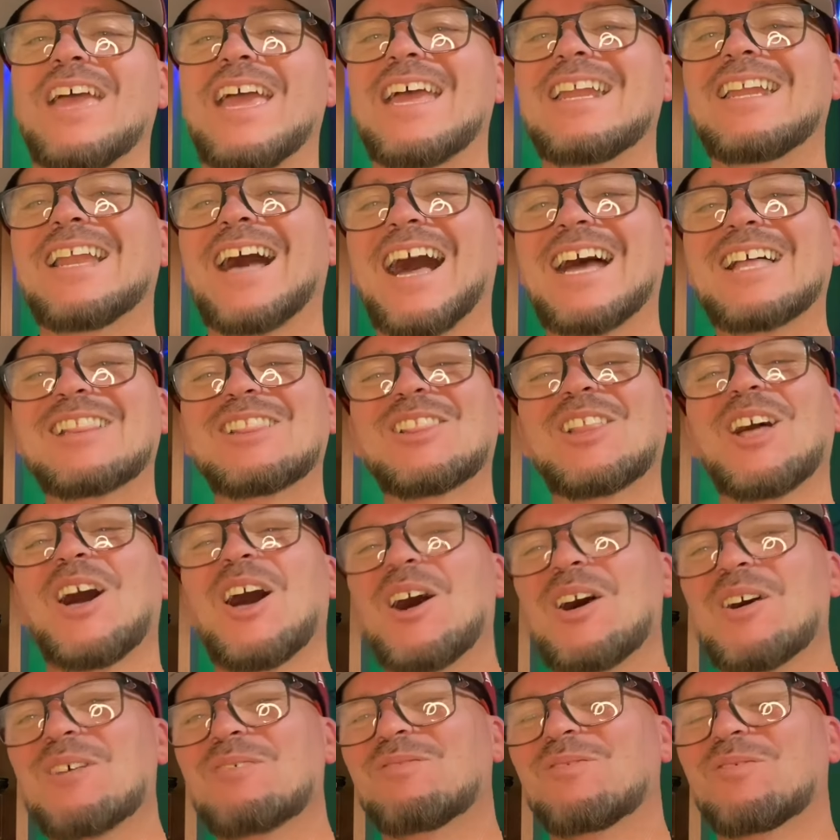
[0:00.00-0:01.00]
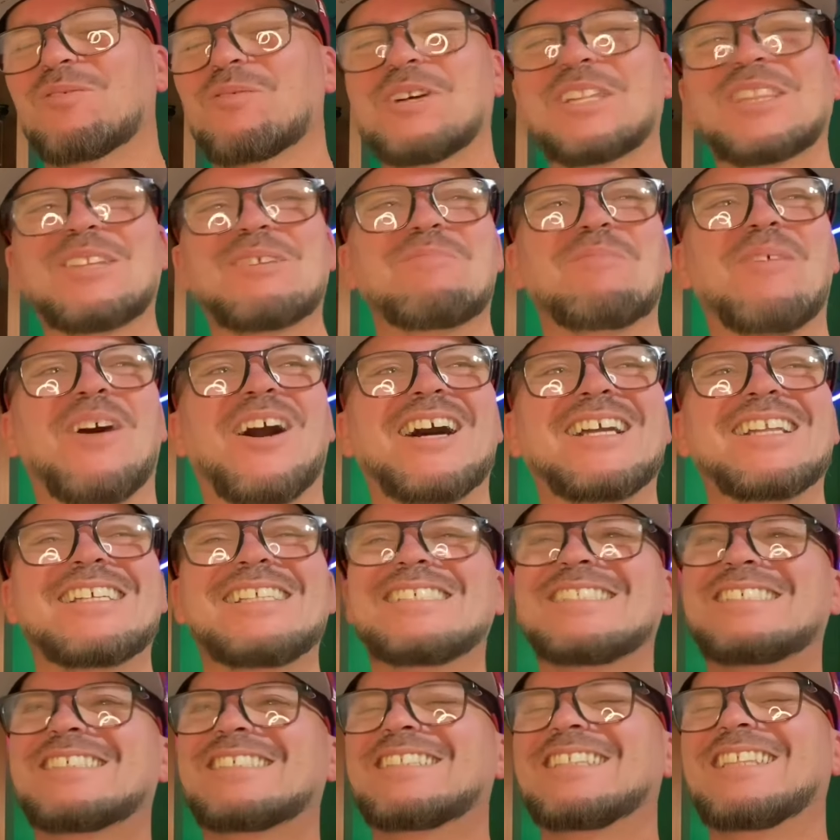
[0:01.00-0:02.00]
and I love when Lamont
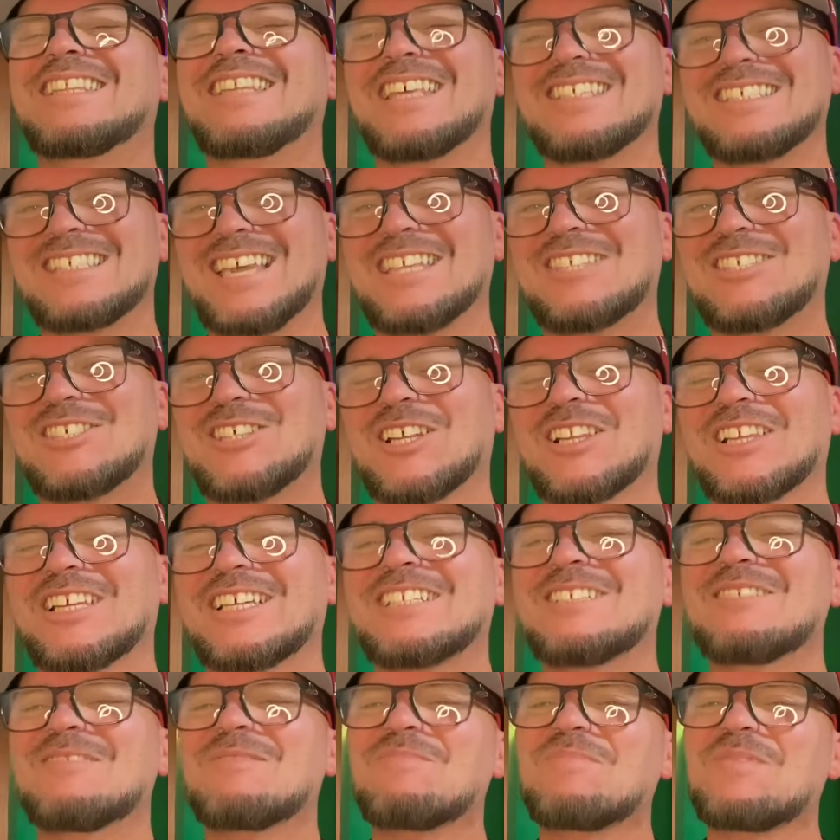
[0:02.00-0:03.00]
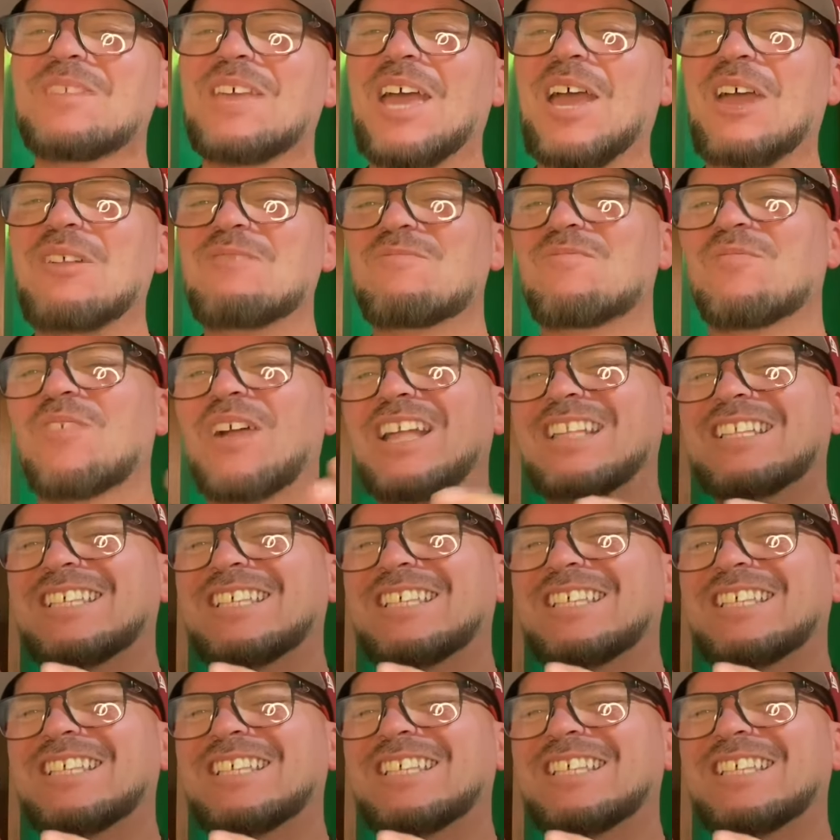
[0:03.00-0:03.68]
is it chilling, and Fred